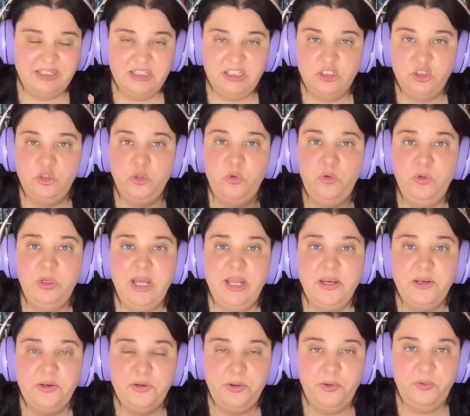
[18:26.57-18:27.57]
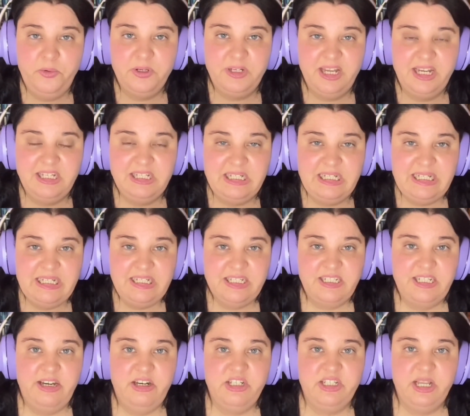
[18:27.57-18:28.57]
do not know that
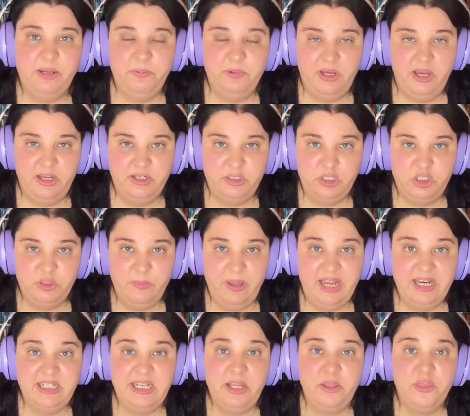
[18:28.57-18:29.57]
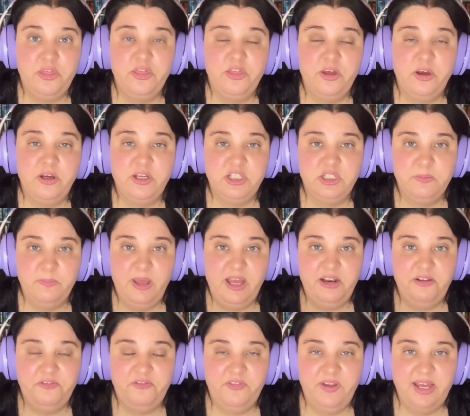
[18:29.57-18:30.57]
their subconscious mind, their thoughts
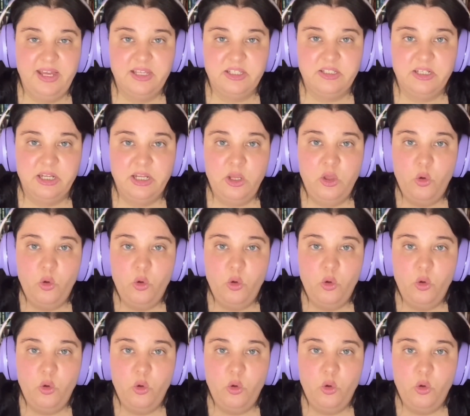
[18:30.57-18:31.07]
manifest,